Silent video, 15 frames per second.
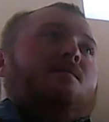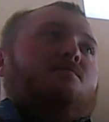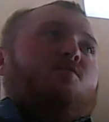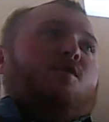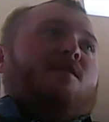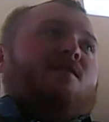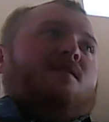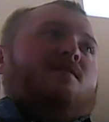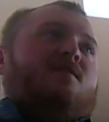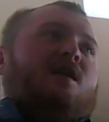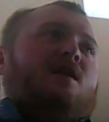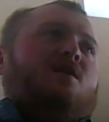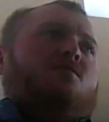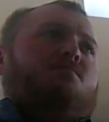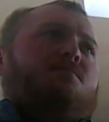Brussels,
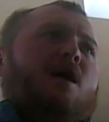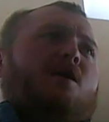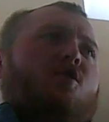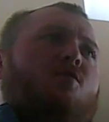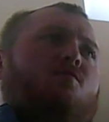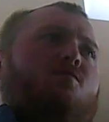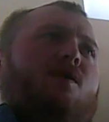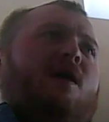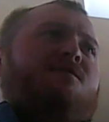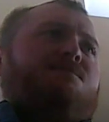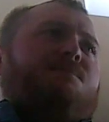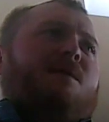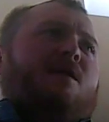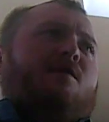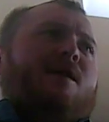Saudi blogger,
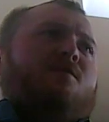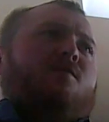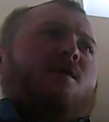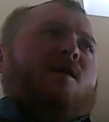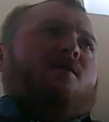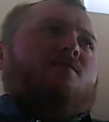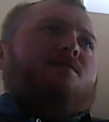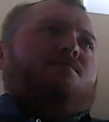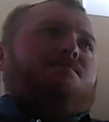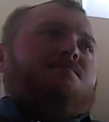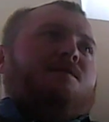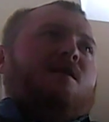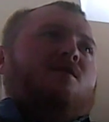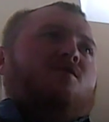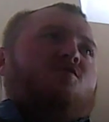Badawi, was
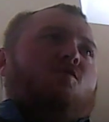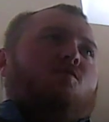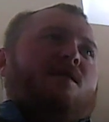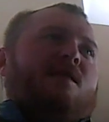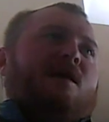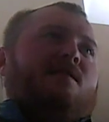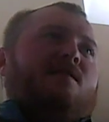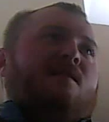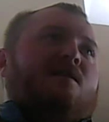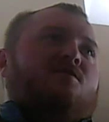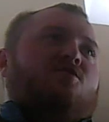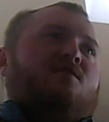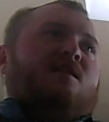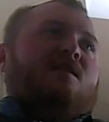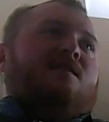sentenced to 1,000
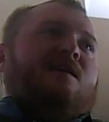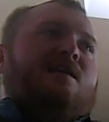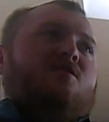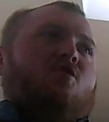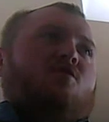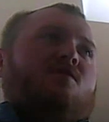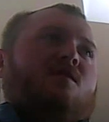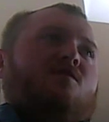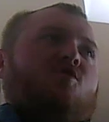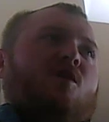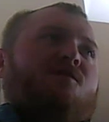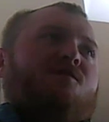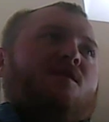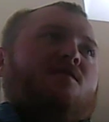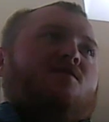lashes and 10 years in
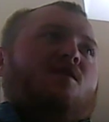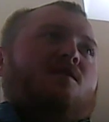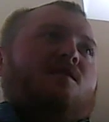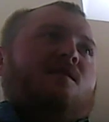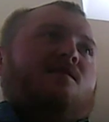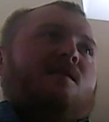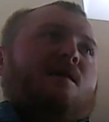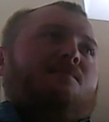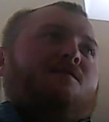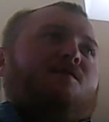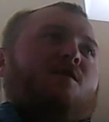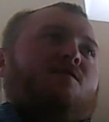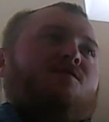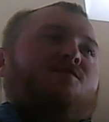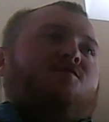jail for insulting Islam
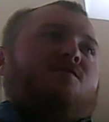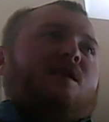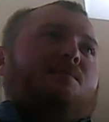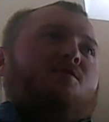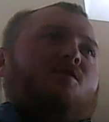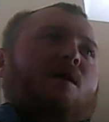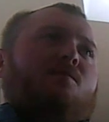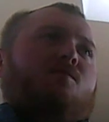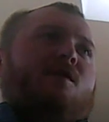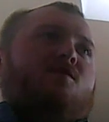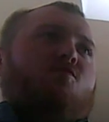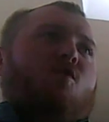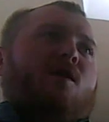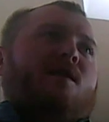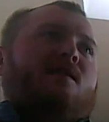and cybercrime, was
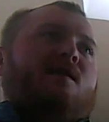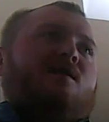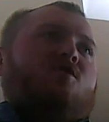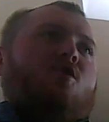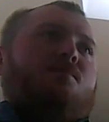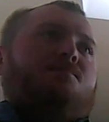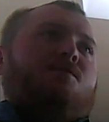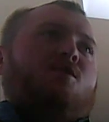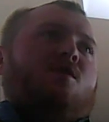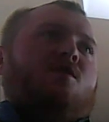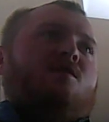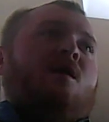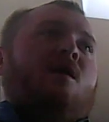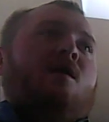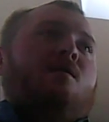awarded the European
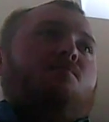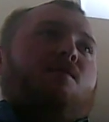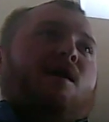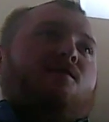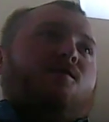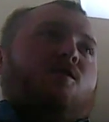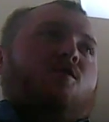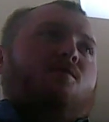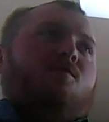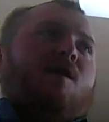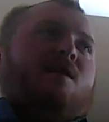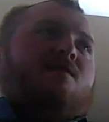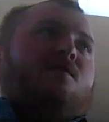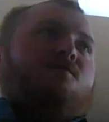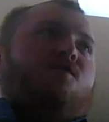Union's Prize for Human
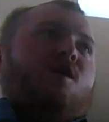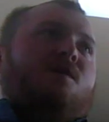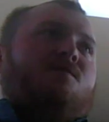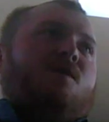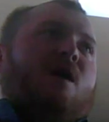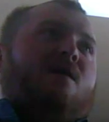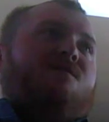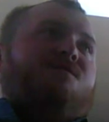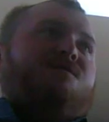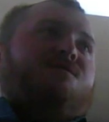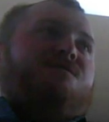Rights and Freedom of